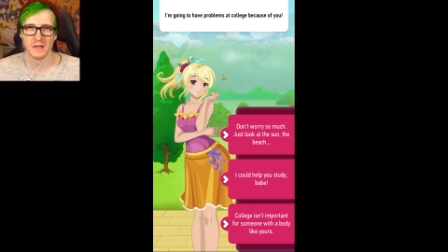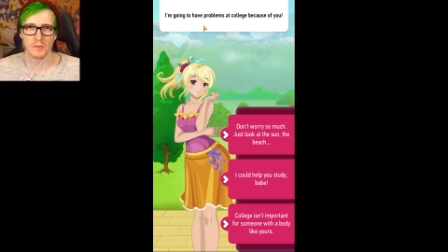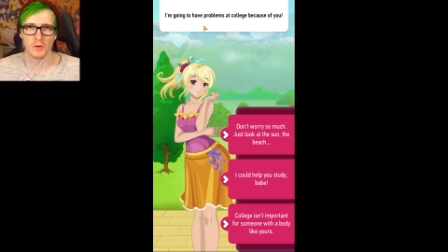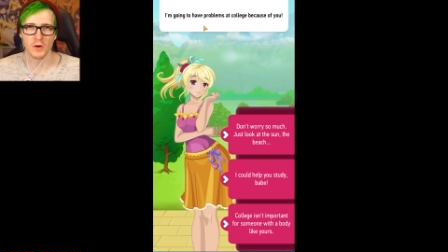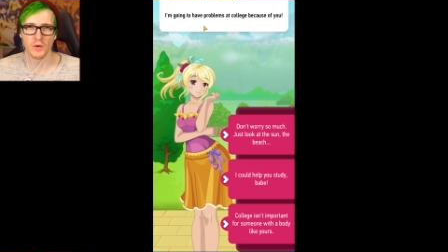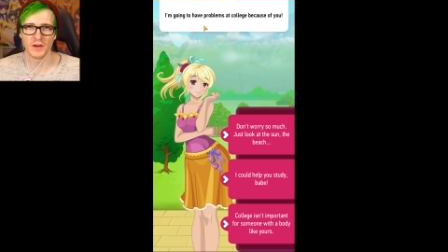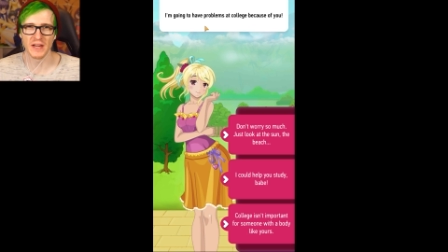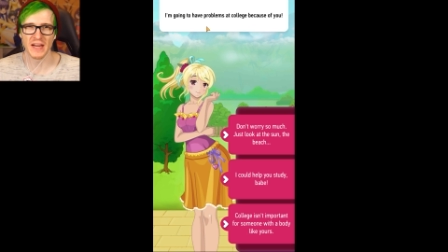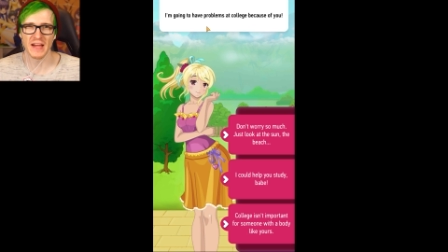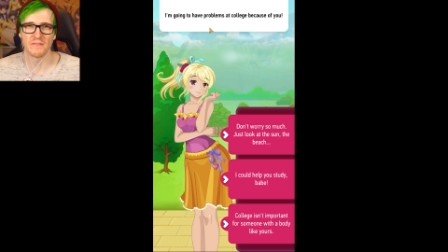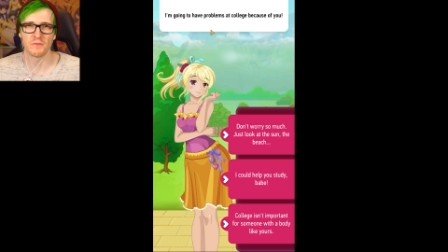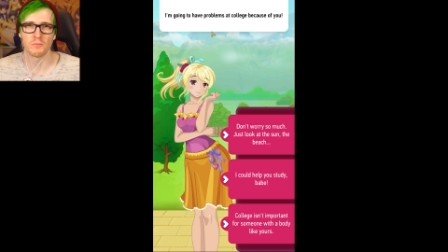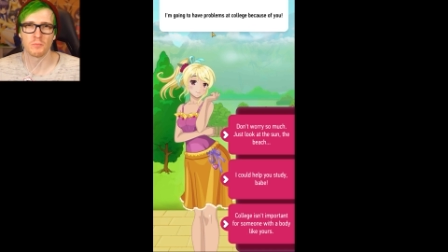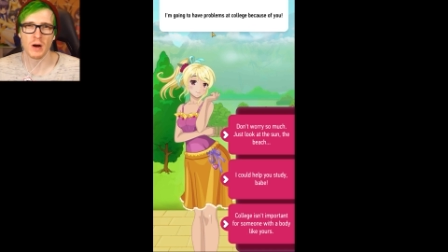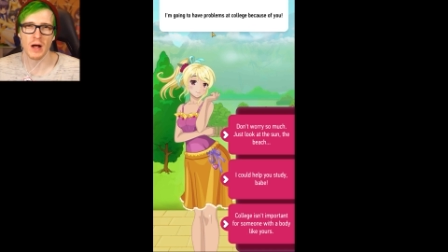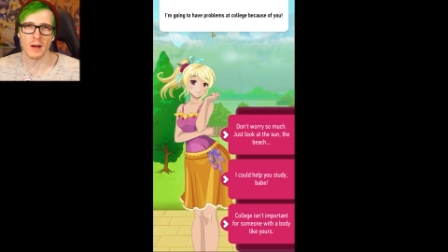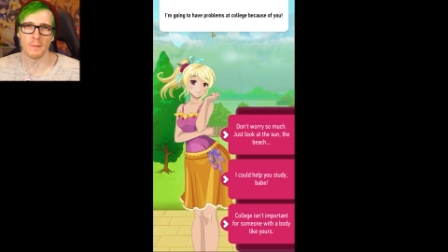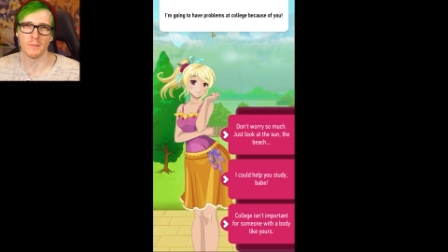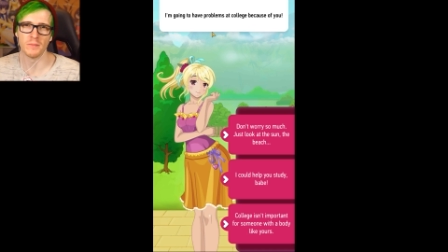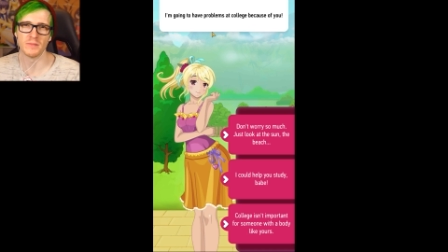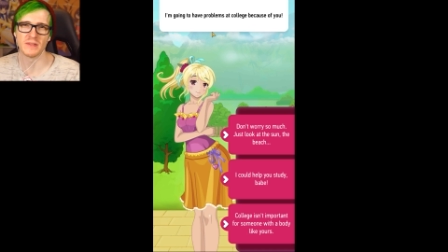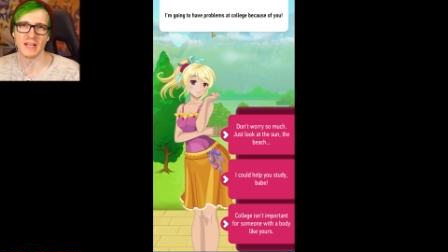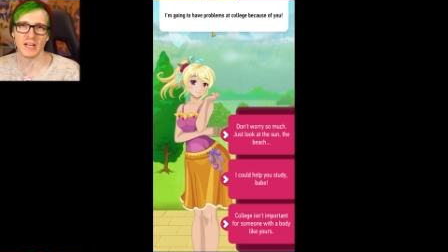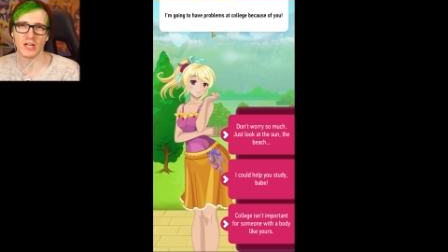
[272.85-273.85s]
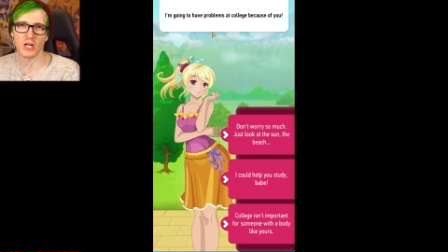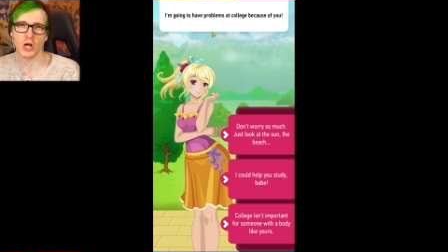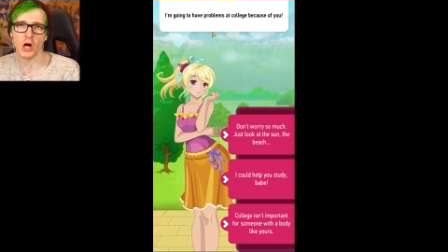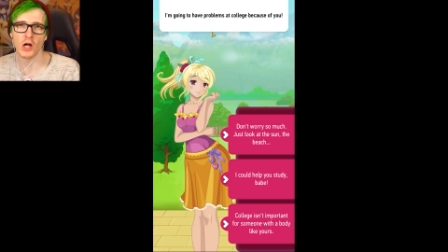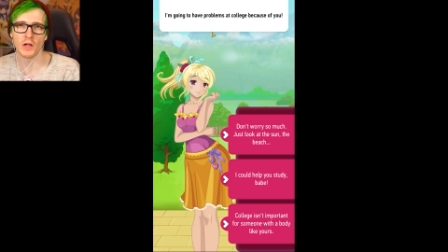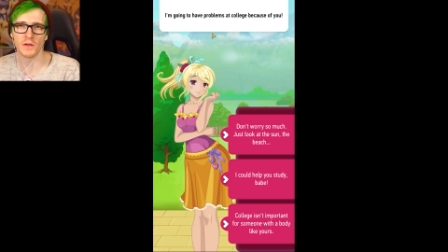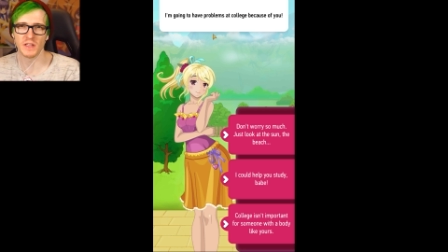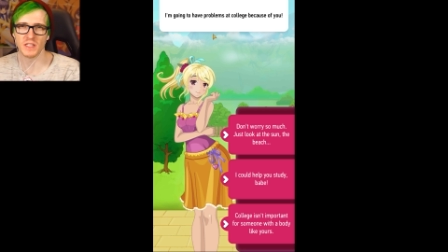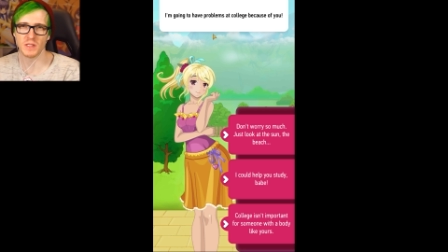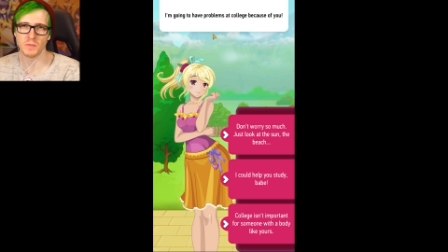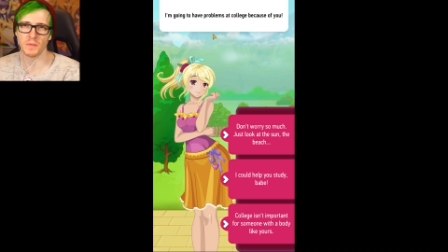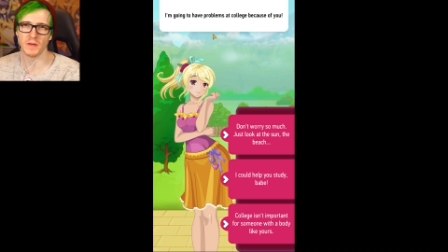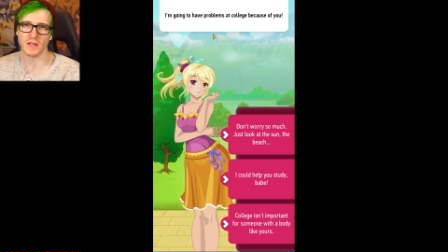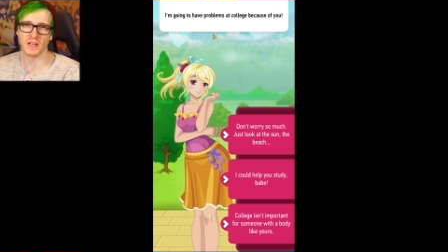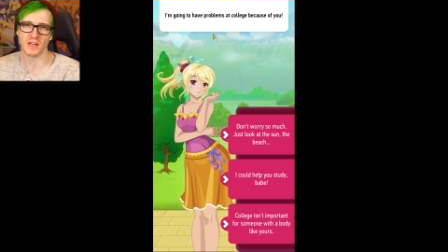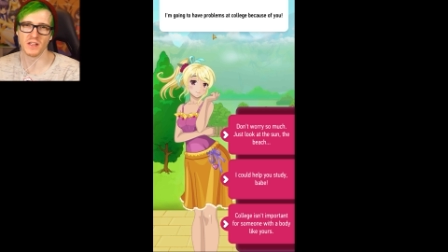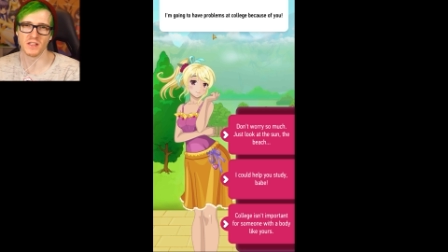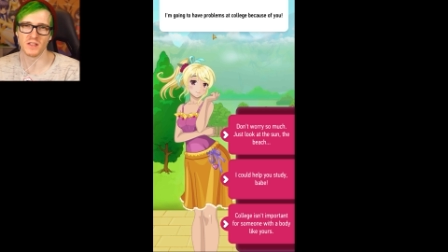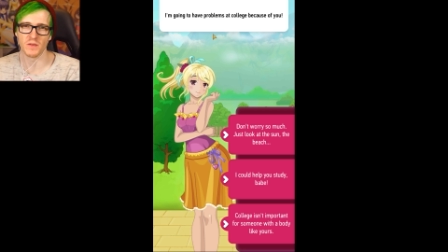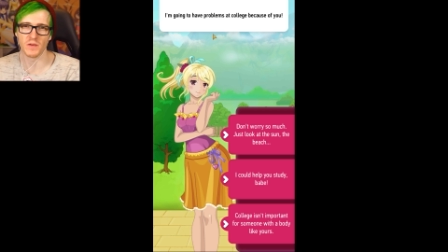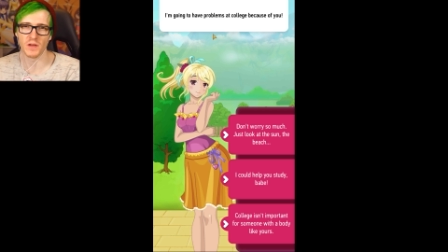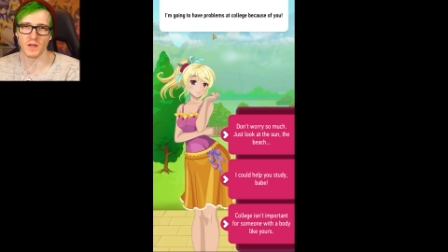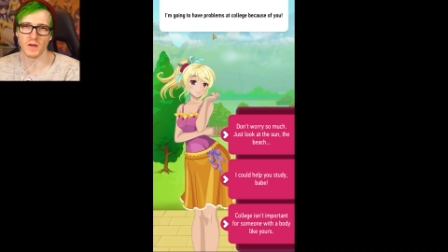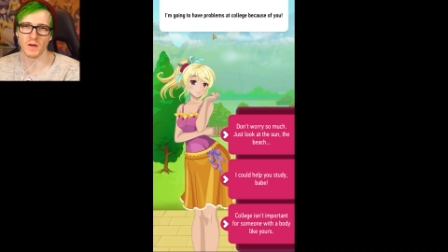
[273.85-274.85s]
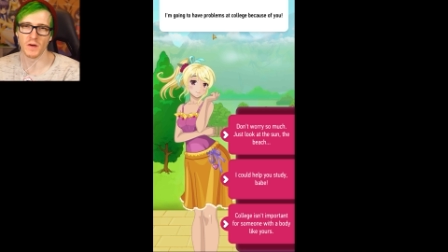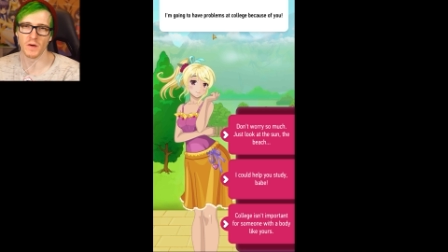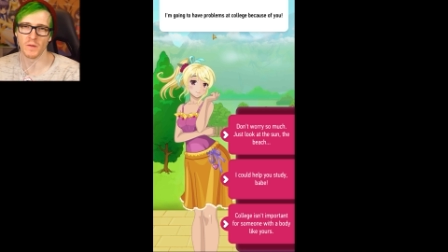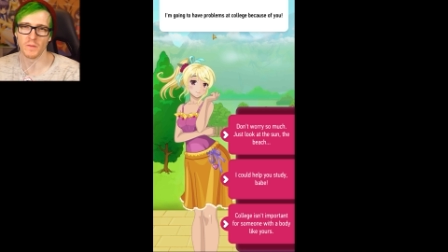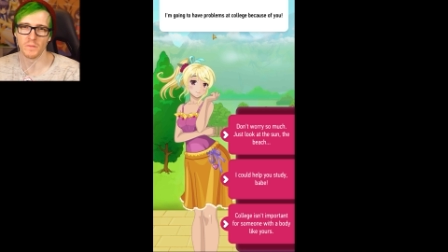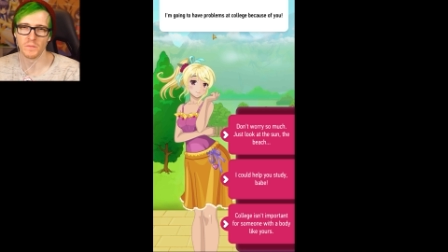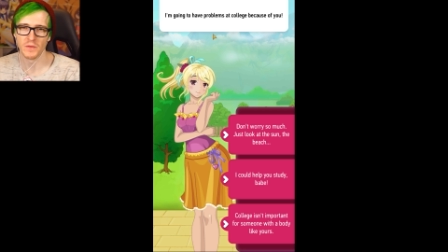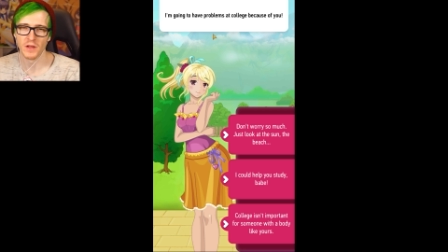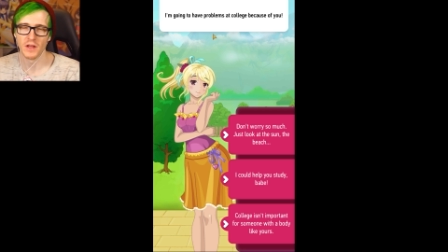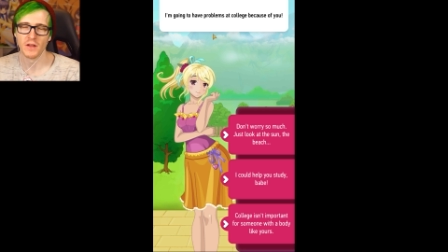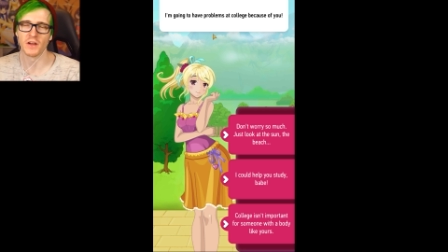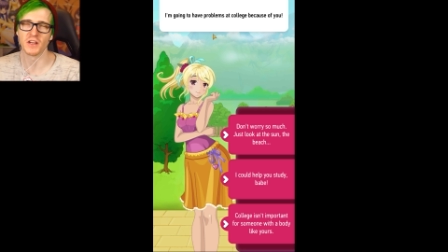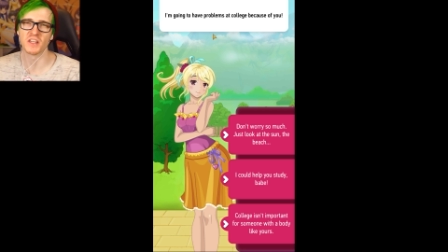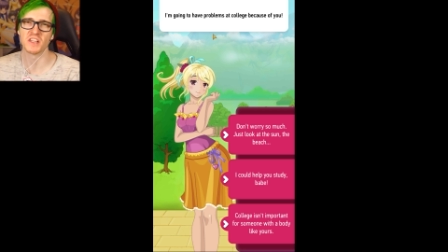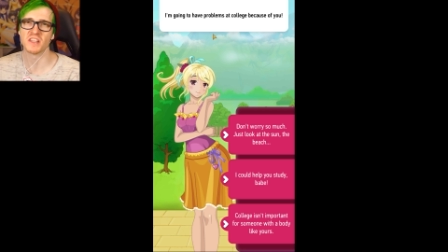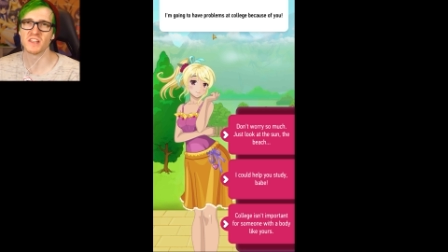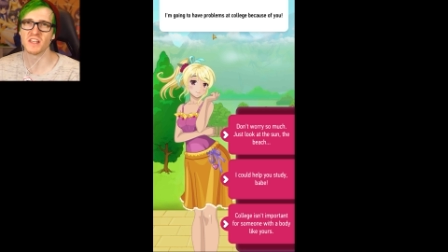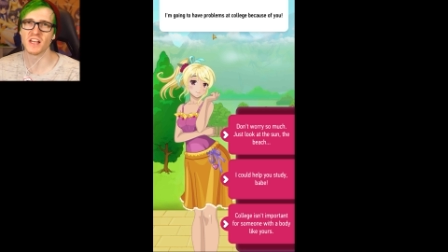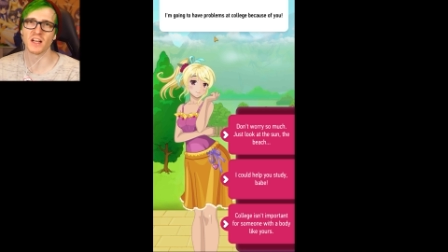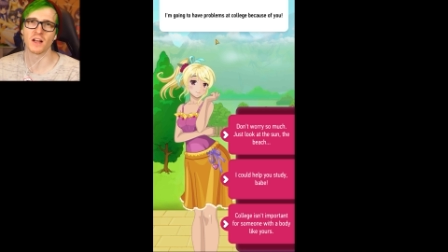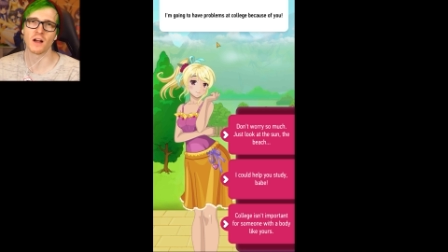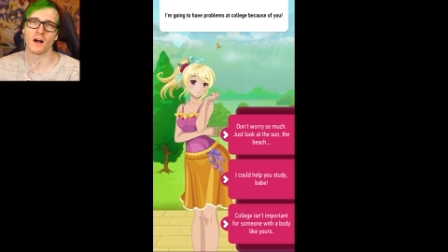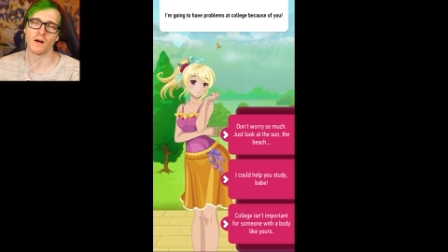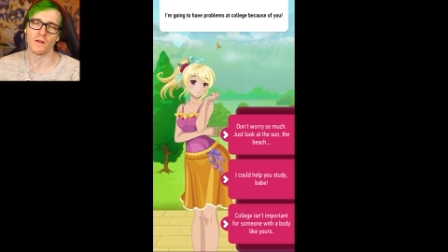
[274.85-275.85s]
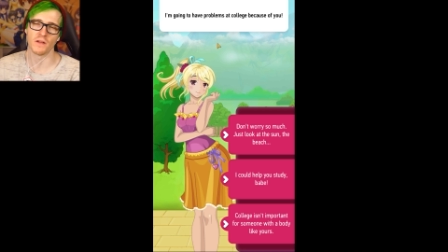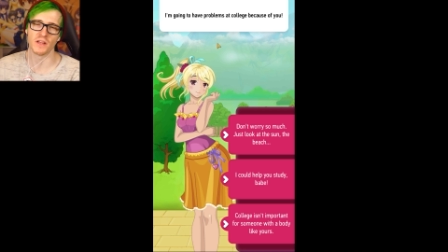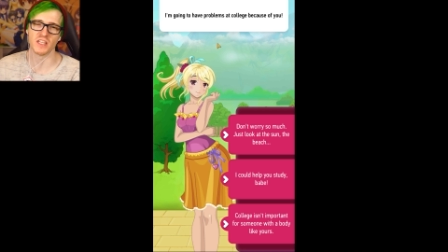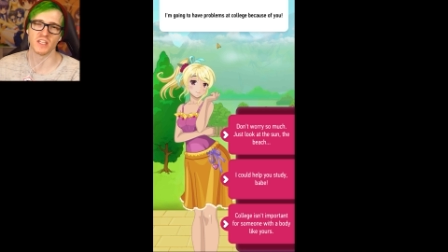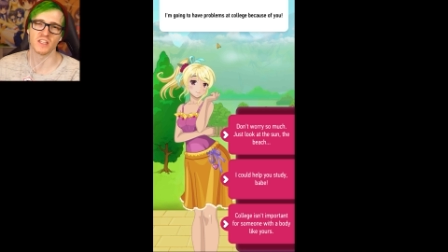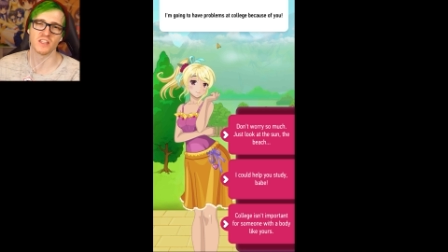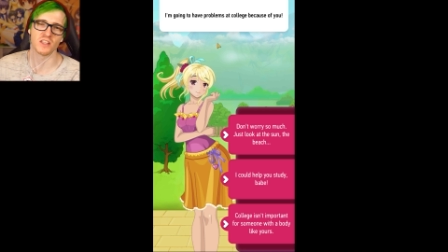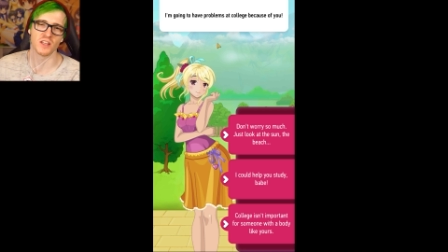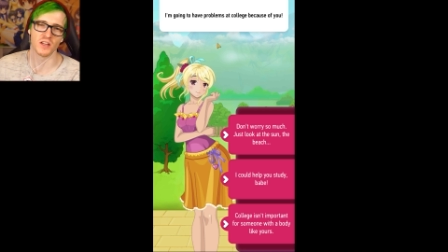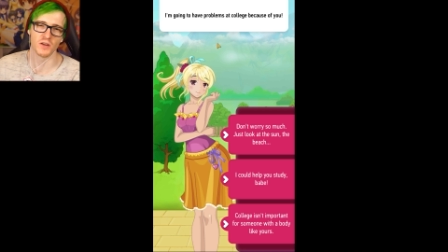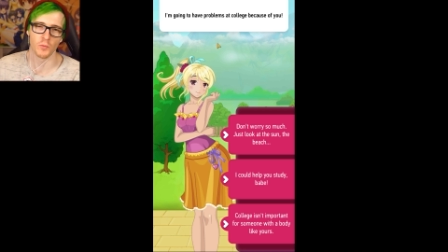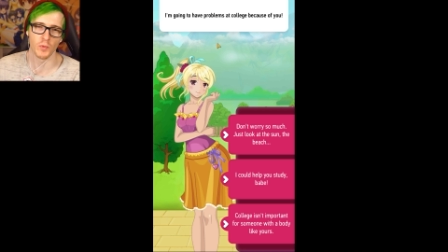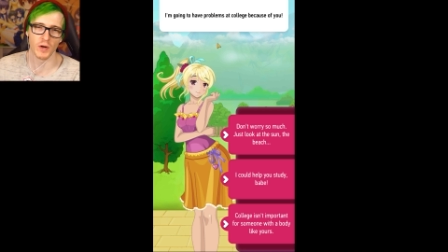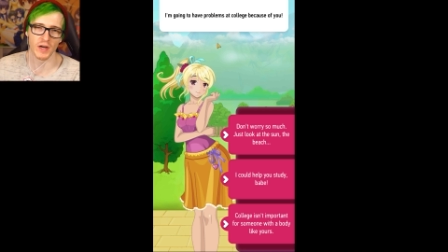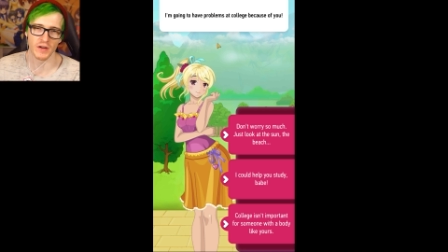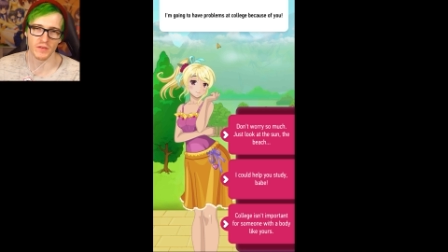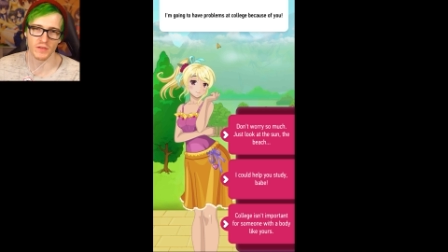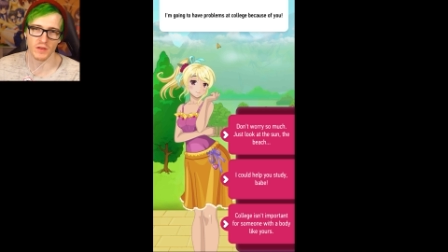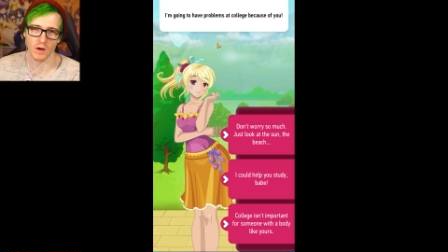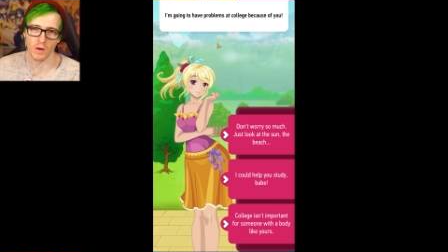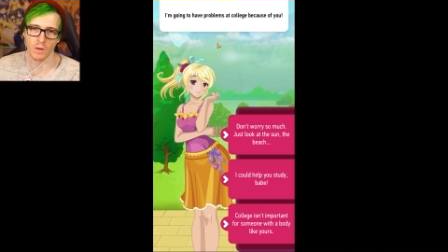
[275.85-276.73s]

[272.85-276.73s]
I'm going to have problems at college because of you. Like, she's in college. It's still weird